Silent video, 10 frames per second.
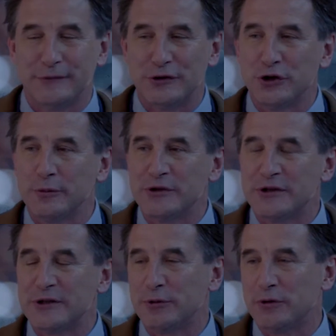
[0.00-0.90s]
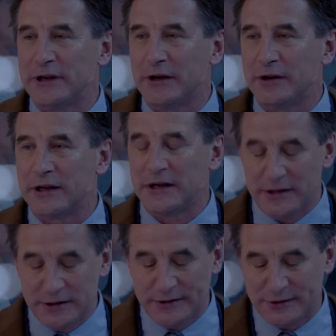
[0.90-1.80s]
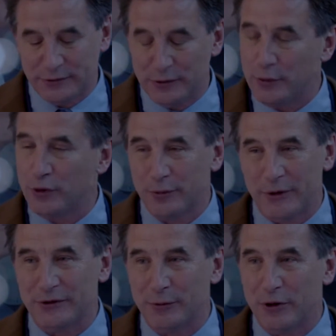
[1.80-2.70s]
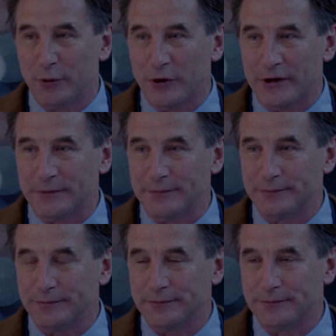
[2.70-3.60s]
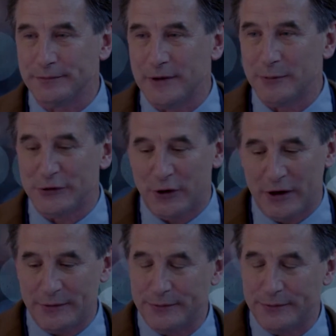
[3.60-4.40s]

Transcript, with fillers: The Germans just pulled out, and I need this reworked by tomorrow morning. I'm sorry.